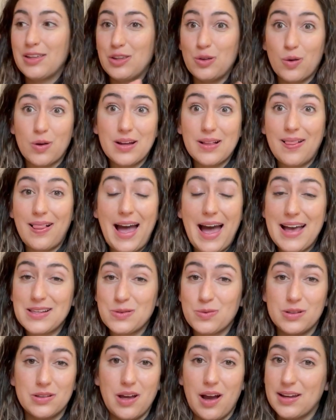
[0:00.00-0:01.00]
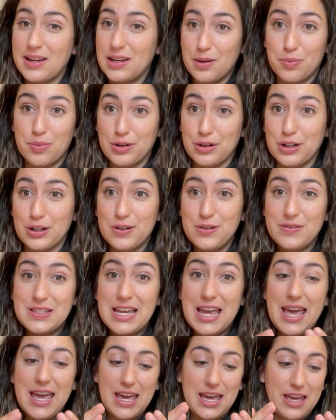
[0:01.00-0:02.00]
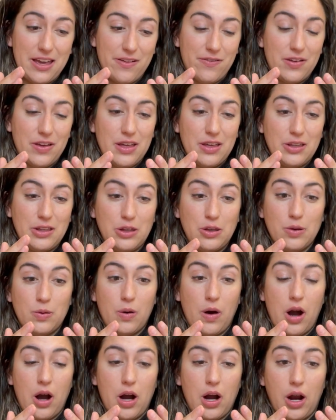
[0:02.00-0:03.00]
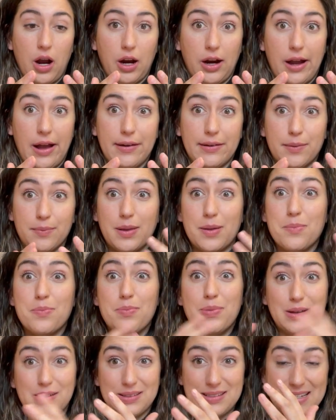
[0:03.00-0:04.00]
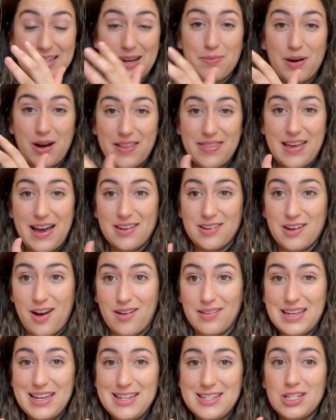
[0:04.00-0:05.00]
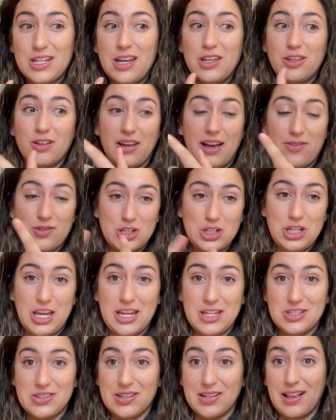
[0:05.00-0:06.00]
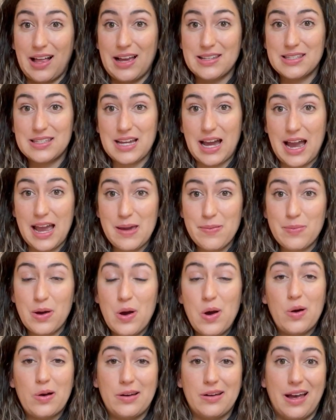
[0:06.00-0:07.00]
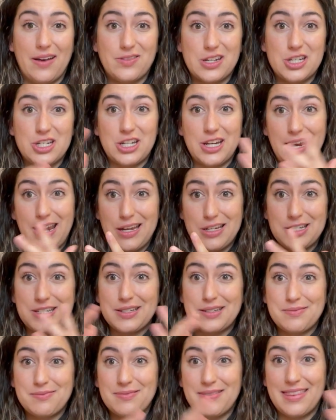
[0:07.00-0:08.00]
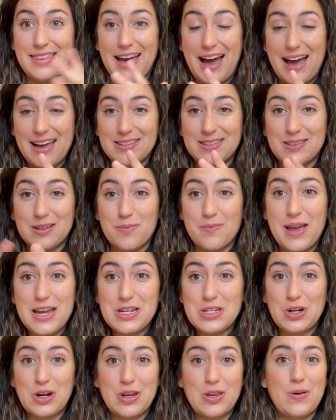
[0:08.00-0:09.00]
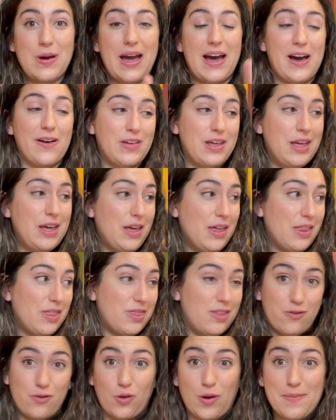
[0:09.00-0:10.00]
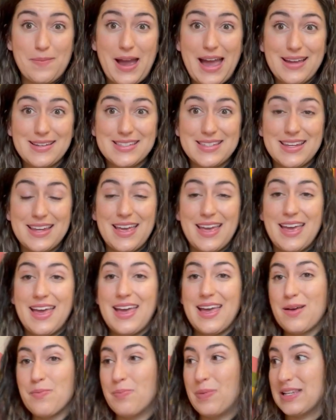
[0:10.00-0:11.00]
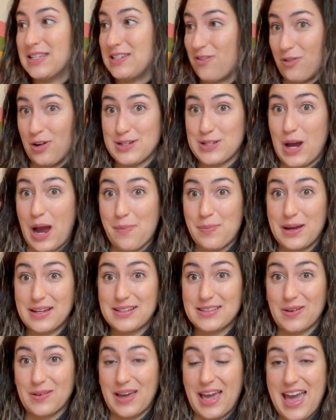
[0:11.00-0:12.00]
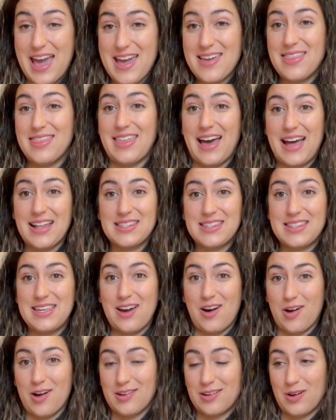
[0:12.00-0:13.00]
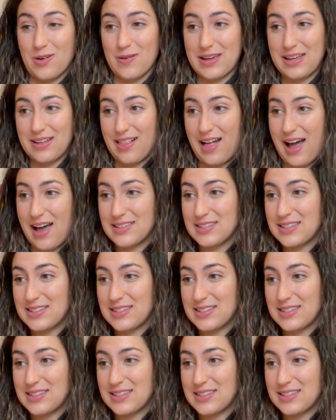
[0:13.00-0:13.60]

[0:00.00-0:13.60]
Your class will not get approved if you are um, building upon that knowledge. You'll have to change the class type or you'll have to change that. So make sure you have the format, but different topics, okay? That's the ongoing class.